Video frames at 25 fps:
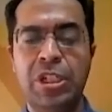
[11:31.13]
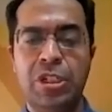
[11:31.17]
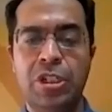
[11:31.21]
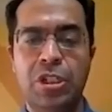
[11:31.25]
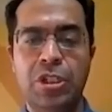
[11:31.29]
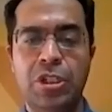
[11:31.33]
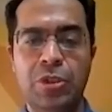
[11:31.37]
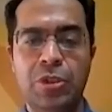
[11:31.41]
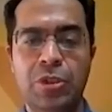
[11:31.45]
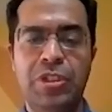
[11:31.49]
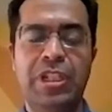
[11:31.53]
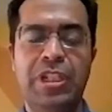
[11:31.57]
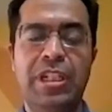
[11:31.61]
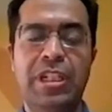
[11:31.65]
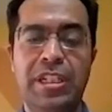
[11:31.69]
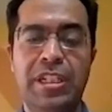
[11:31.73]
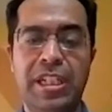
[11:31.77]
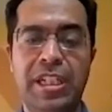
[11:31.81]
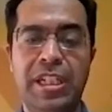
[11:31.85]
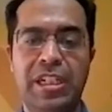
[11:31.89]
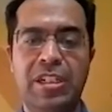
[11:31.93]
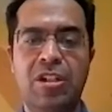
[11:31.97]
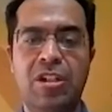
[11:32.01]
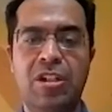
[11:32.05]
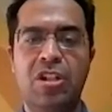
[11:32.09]
using a
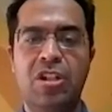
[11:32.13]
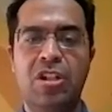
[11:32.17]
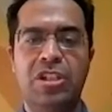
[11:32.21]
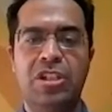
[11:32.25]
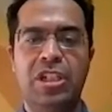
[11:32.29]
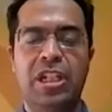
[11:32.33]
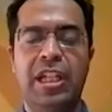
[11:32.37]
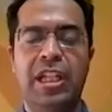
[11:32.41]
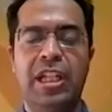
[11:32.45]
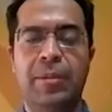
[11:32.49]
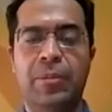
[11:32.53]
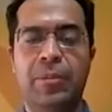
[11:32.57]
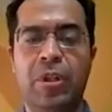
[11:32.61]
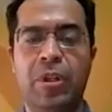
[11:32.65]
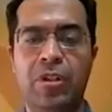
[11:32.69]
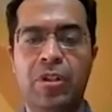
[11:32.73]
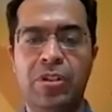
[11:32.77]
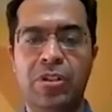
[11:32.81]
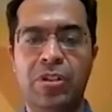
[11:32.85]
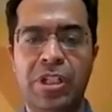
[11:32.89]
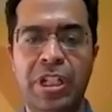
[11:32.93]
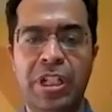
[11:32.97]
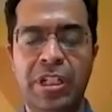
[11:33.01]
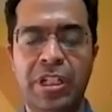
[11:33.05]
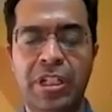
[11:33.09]
technology like
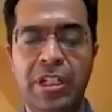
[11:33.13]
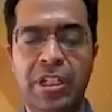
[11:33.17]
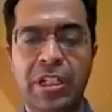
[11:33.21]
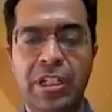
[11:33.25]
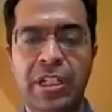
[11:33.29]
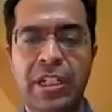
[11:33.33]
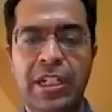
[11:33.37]
blockchain.